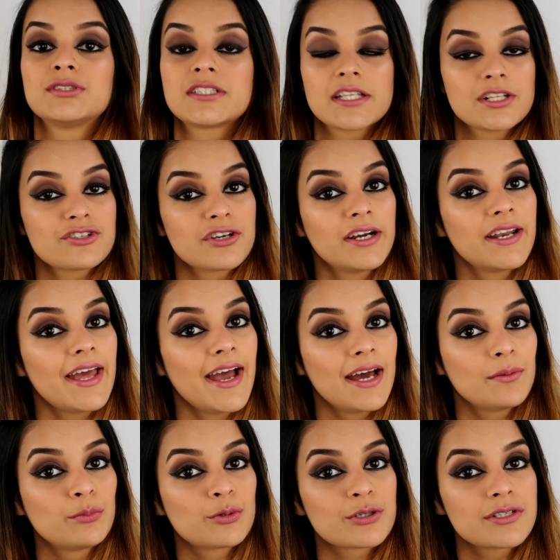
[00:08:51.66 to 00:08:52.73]
I'm still trying to
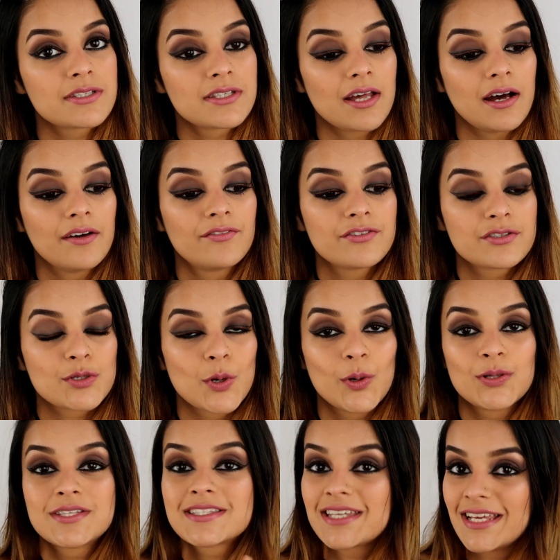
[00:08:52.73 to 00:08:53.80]
add more stuff,
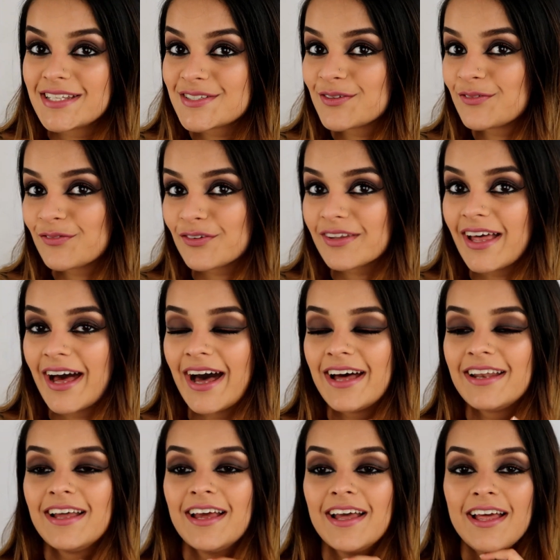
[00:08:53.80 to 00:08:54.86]
so stay tuned for
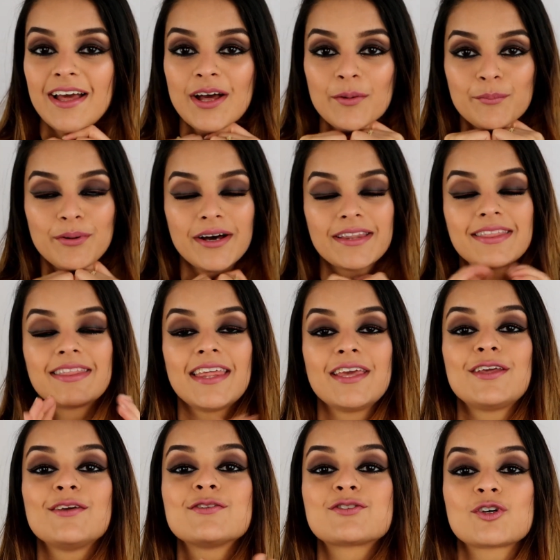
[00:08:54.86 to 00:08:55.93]
that. But
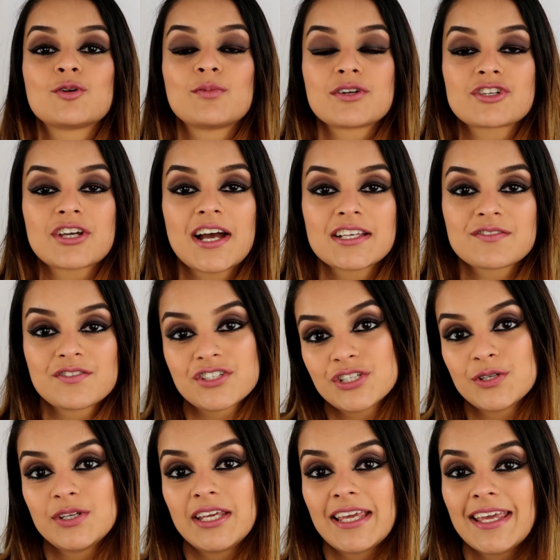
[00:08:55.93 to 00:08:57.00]
thank you so much guys for
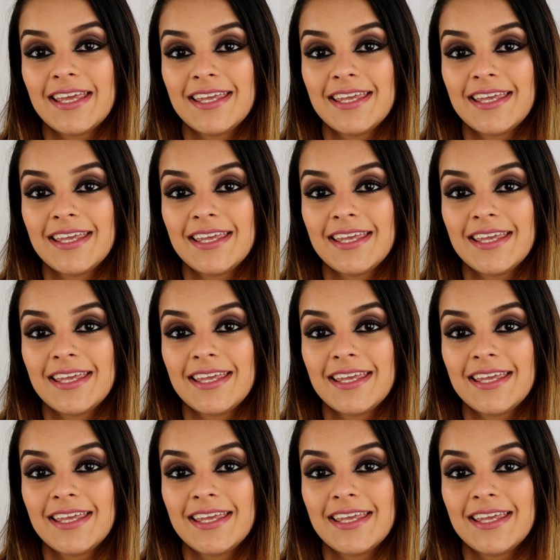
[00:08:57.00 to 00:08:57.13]
tuning